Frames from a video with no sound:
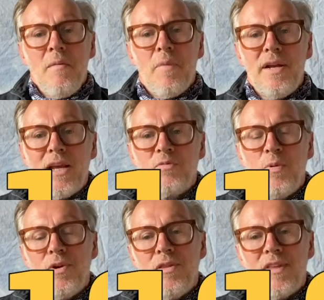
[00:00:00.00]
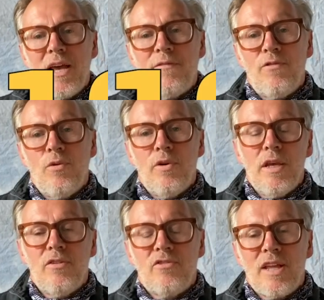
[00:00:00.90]
My next point, therefore,
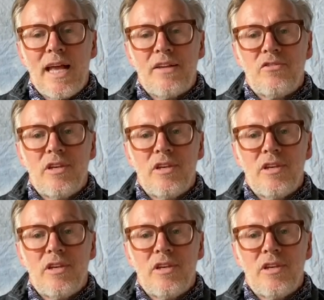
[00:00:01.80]
is that